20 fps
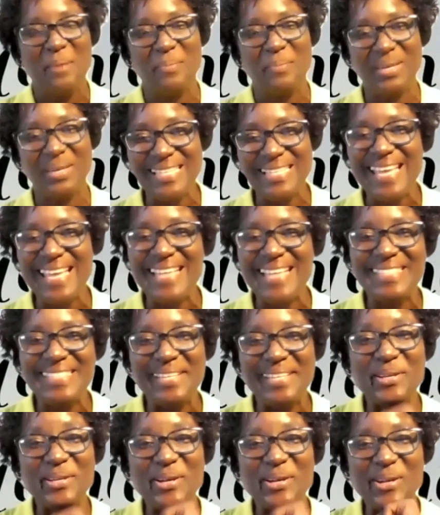But as I
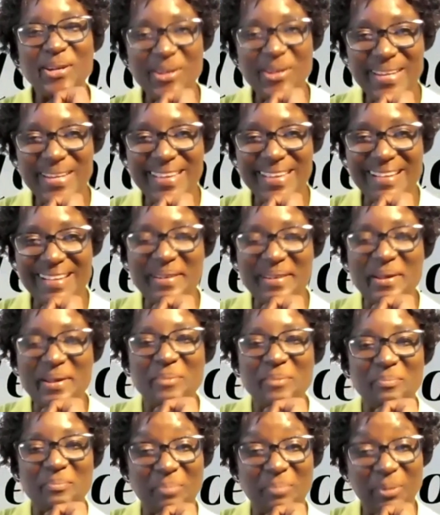said earlier,
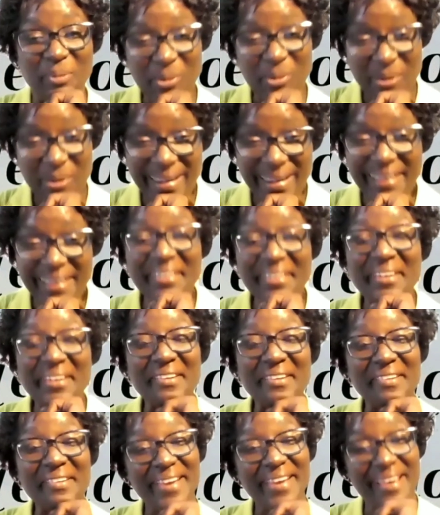broken
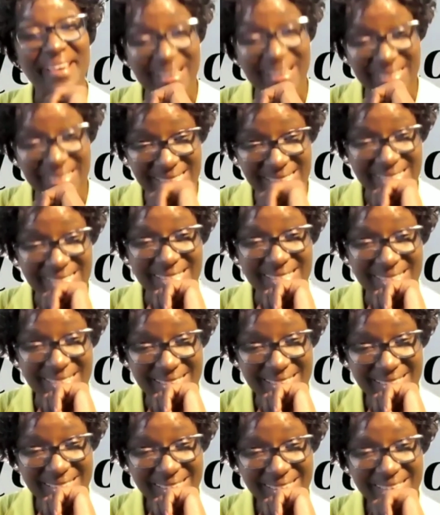crayons
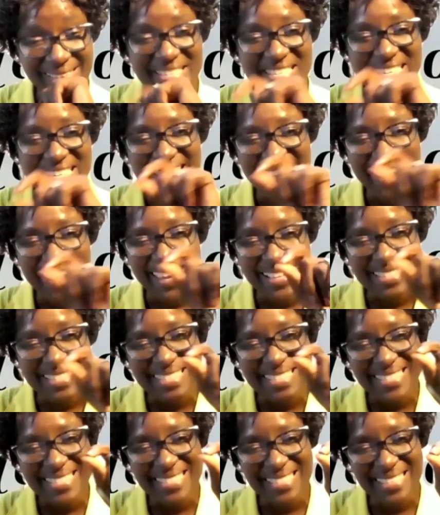can
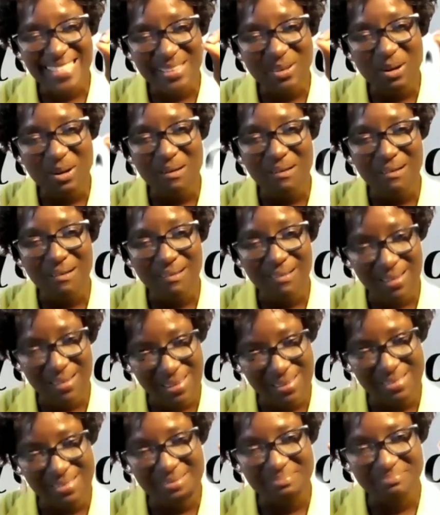still
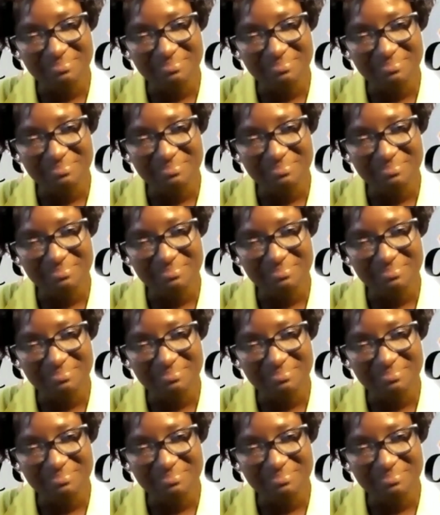color.